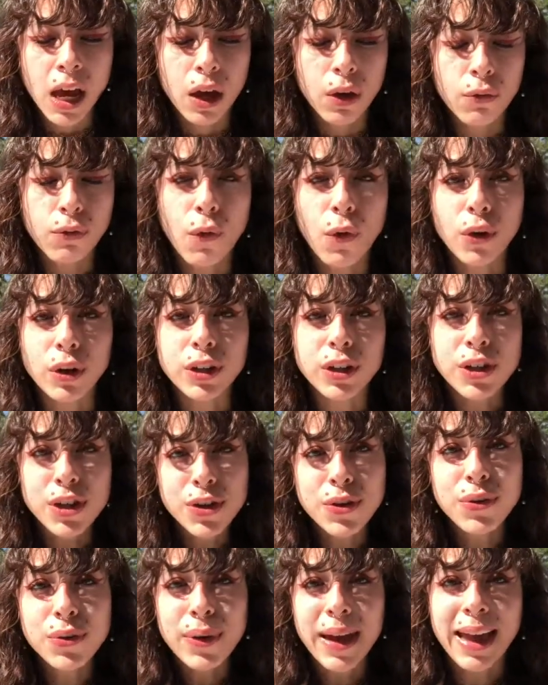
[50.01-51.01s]
for
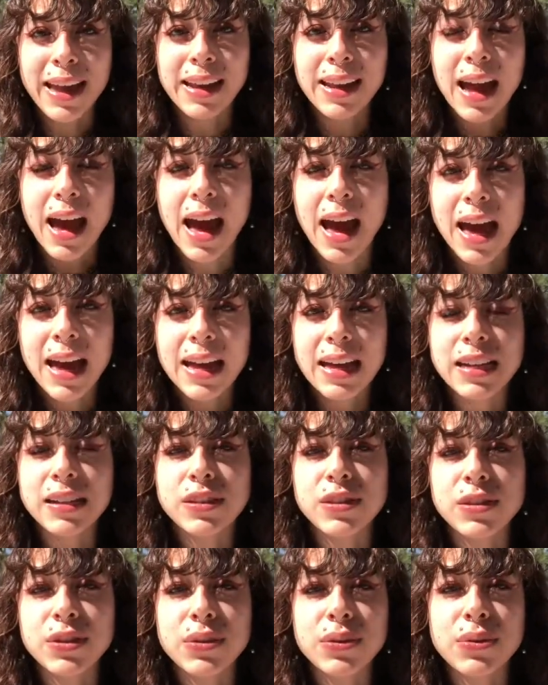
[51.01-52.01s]
you and I
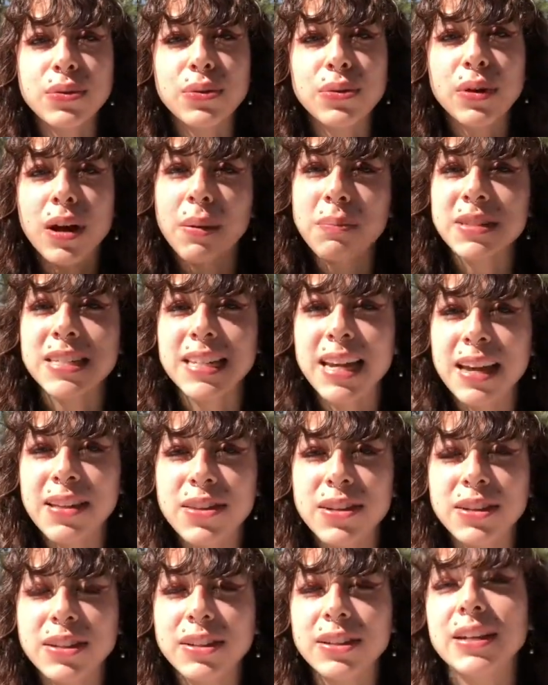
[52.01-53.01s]
to come
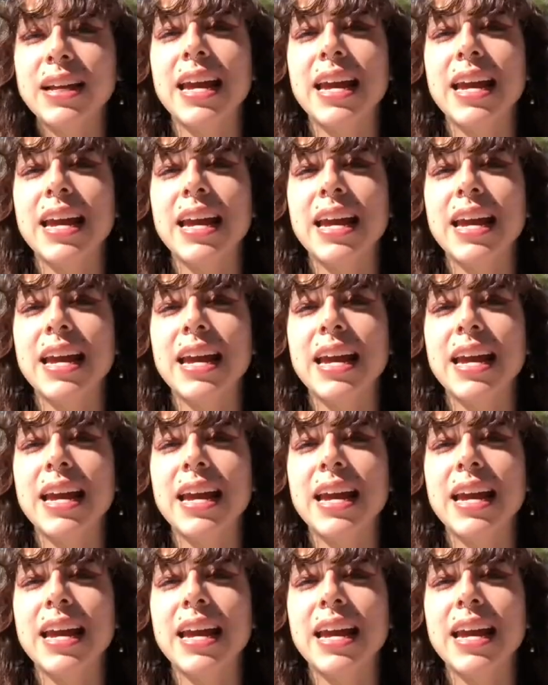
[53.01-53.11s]
together